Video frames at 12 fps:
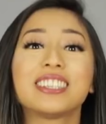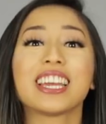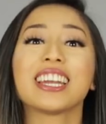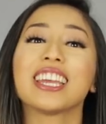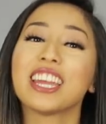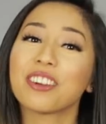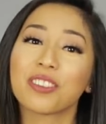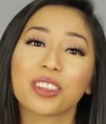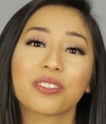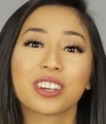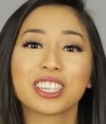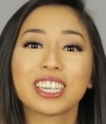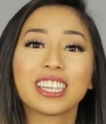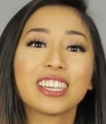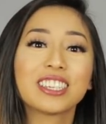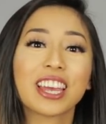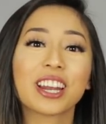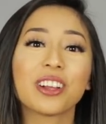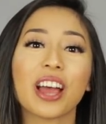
Dani here for the Richie Le channel